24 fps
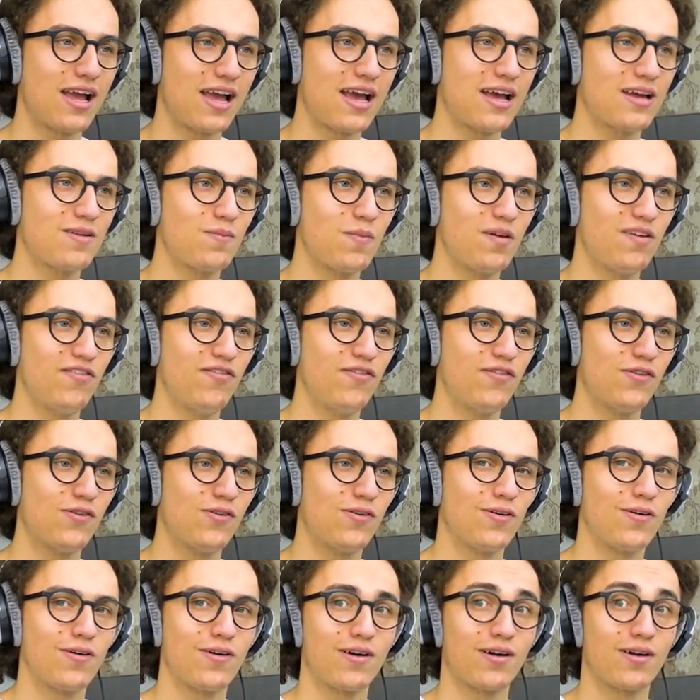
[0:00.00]
I had
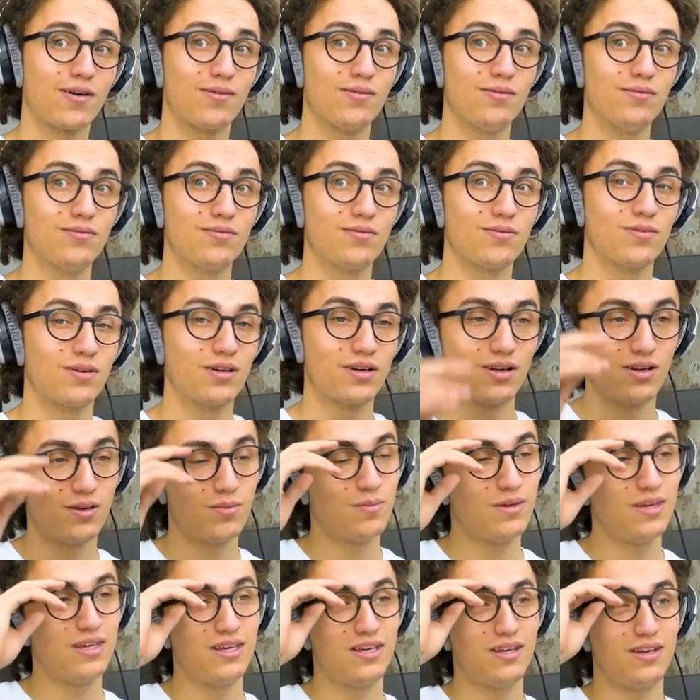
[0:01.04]
before. What do you
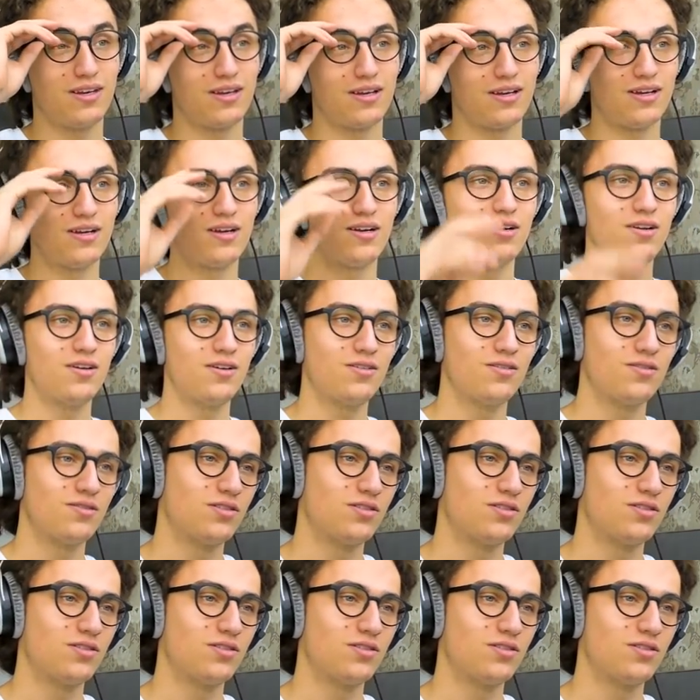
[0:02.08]
mean? I don't know.